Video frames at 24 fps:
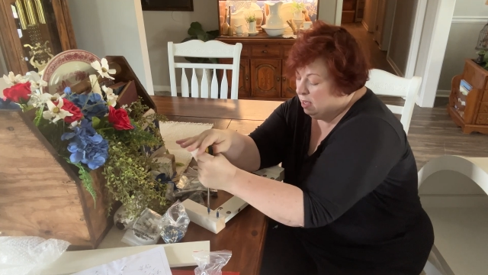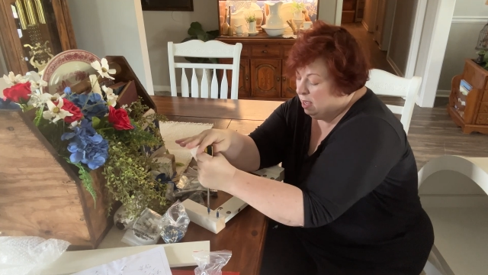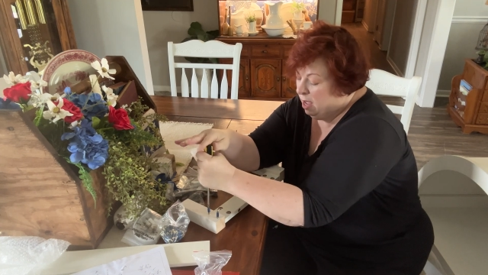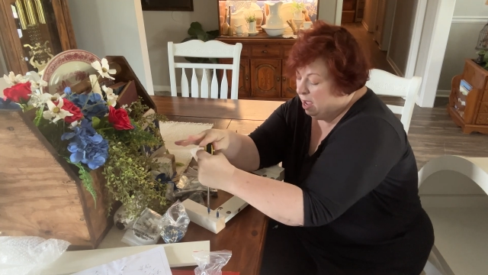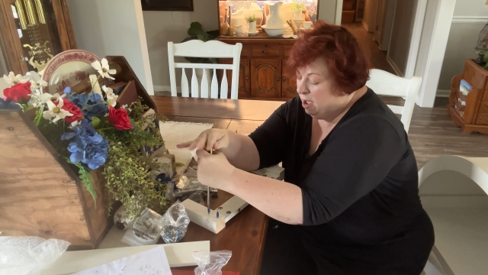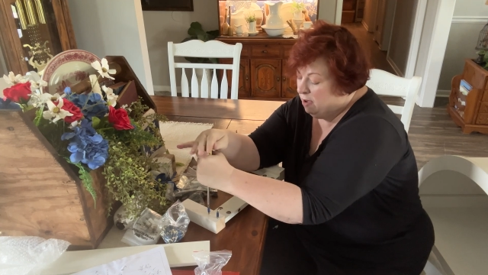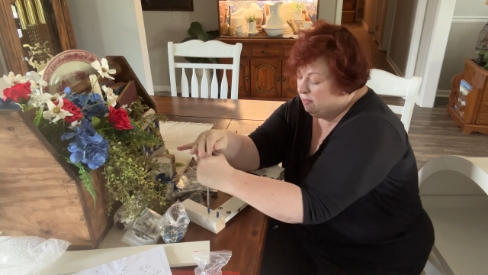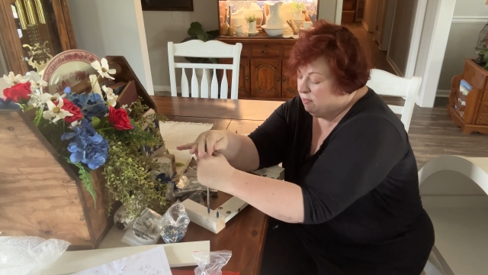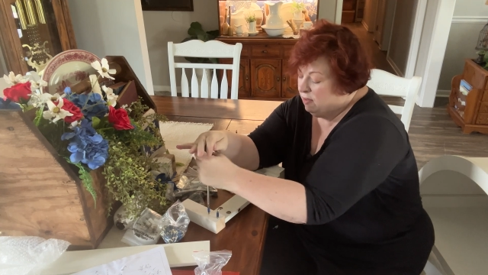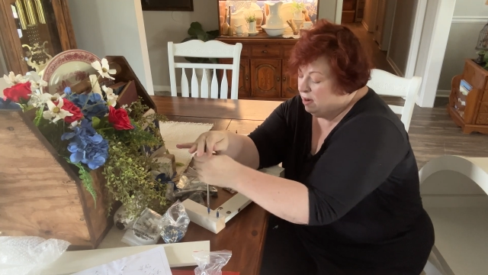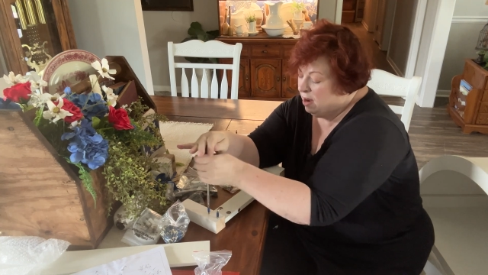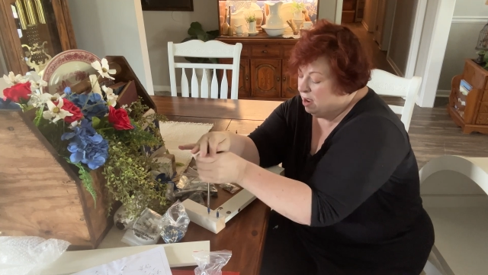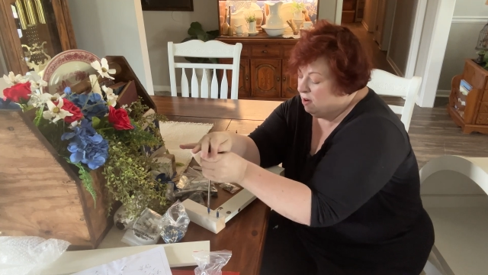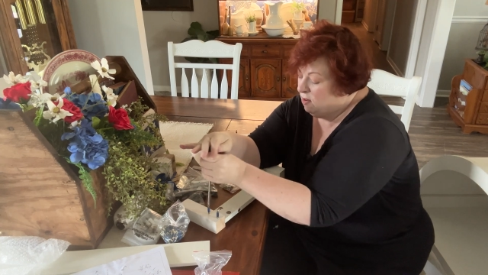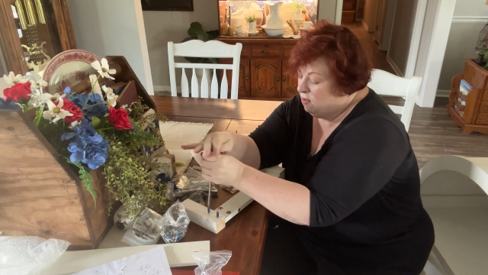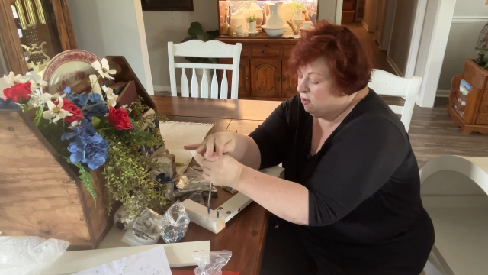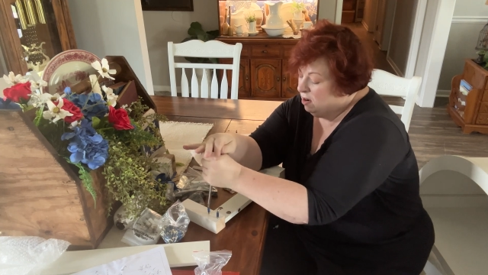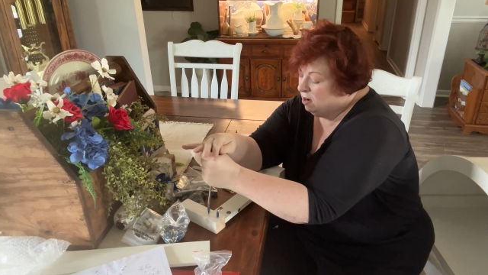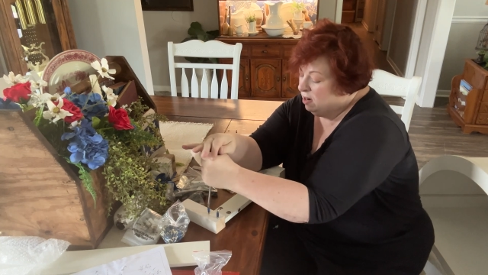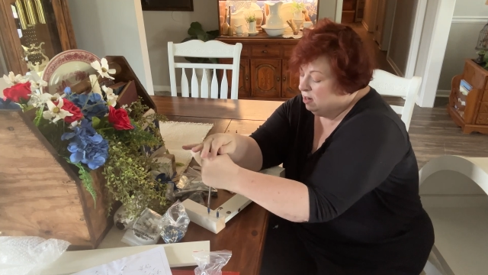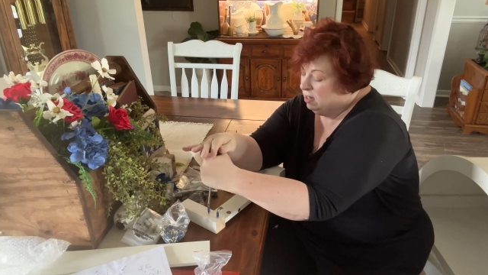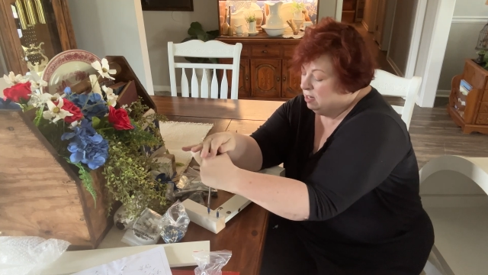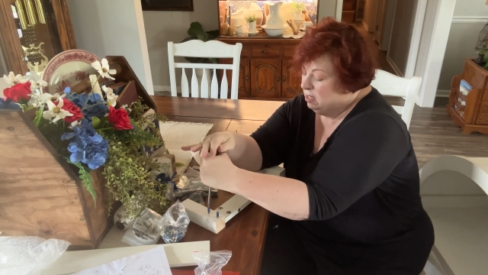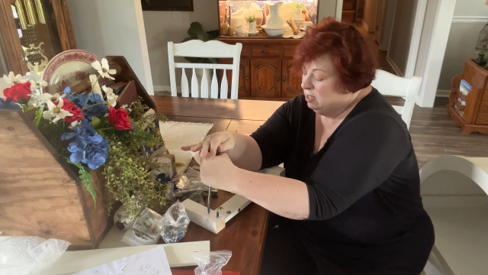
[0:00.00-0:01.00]
half an
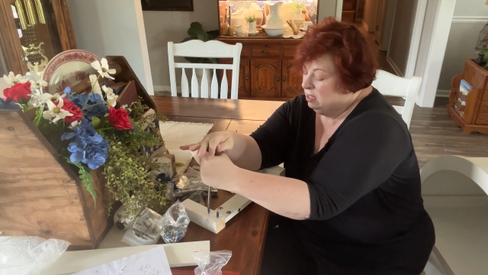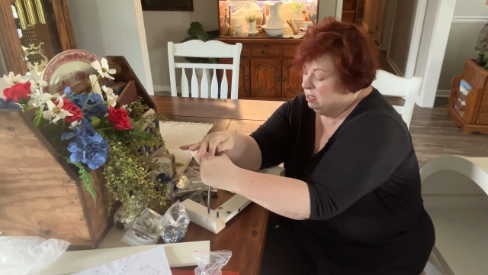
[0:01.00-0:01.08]
hour